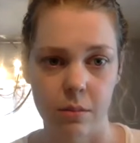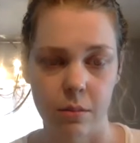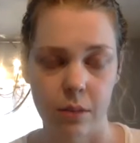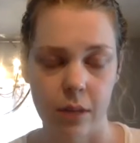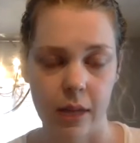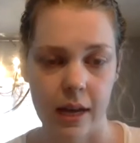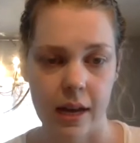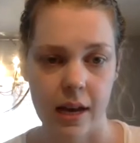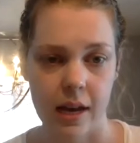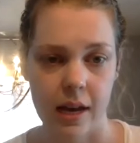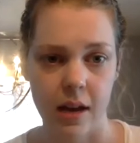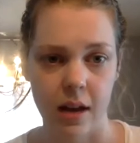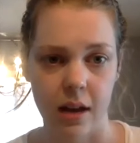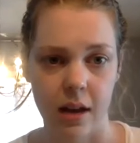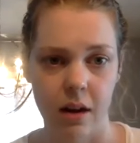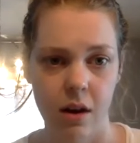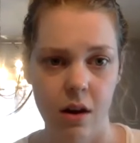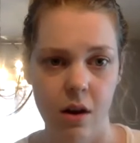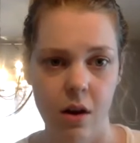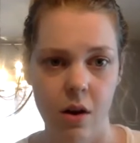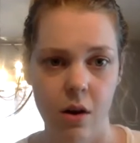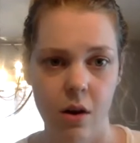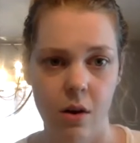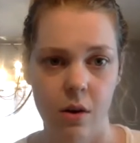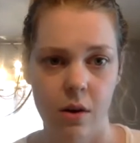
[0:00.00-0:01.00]
plan
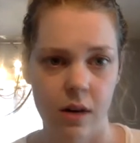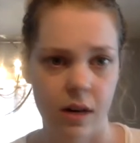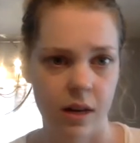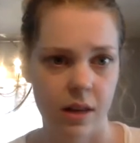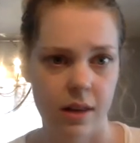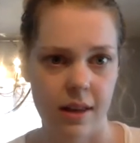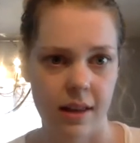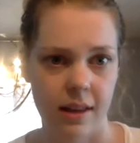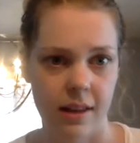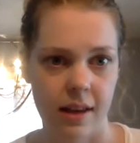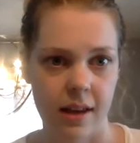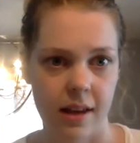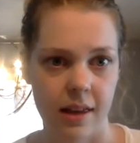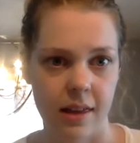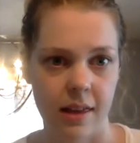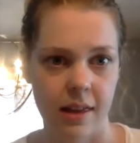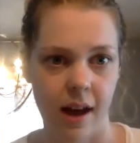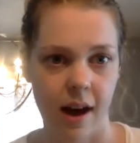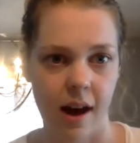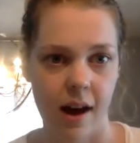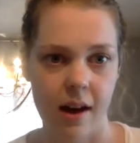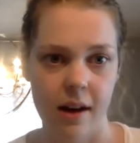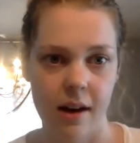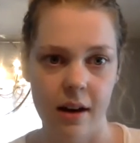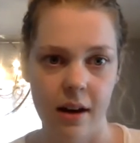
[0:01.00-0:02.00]
or anything like
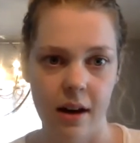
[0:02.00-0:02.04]
that,